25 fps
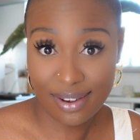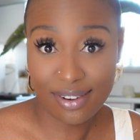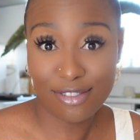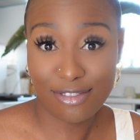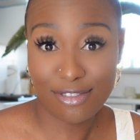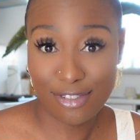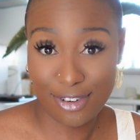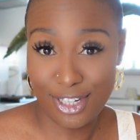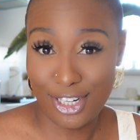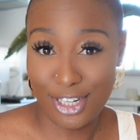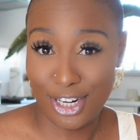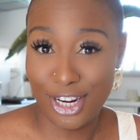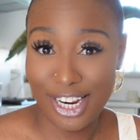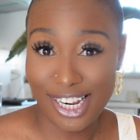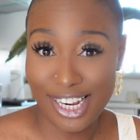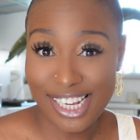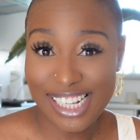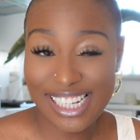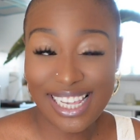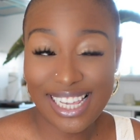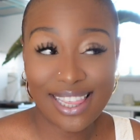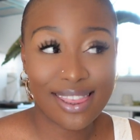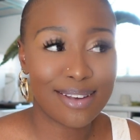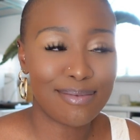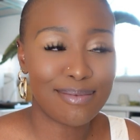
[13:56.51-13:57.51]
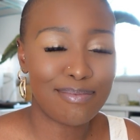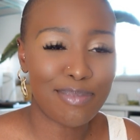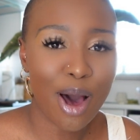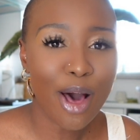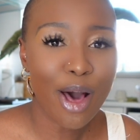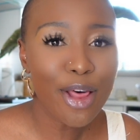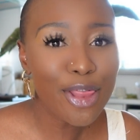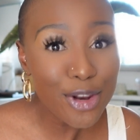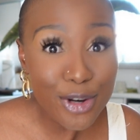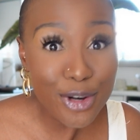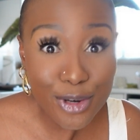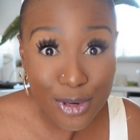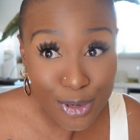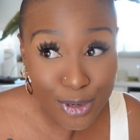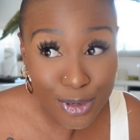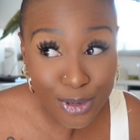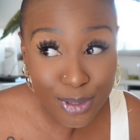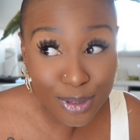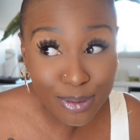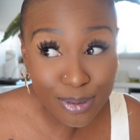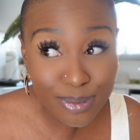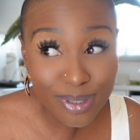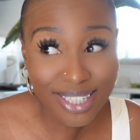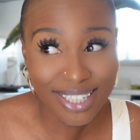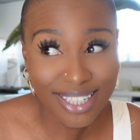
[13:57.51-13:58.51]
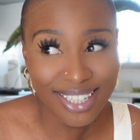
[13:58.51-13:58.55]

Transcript: for dirt in the bathroom.